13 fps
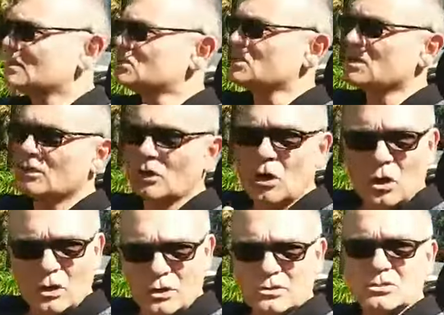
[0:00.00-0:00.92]
the
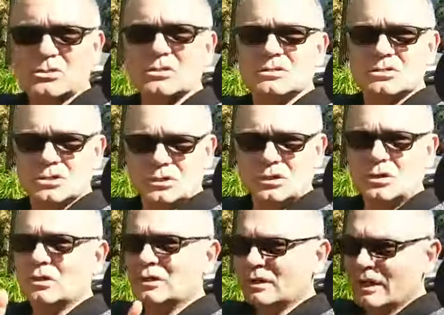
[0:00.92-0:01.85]
hardest skill.
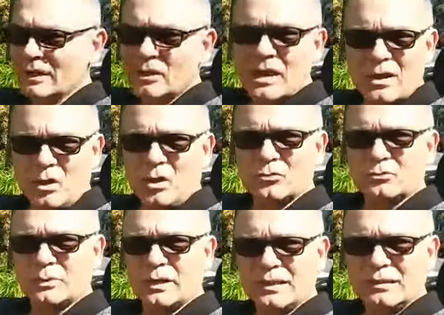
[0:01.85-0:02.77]
Yeah. And you had all three
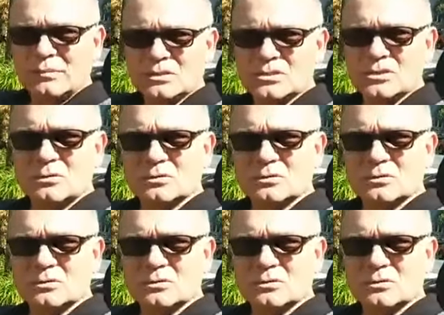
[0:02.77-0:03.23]
elements. So. And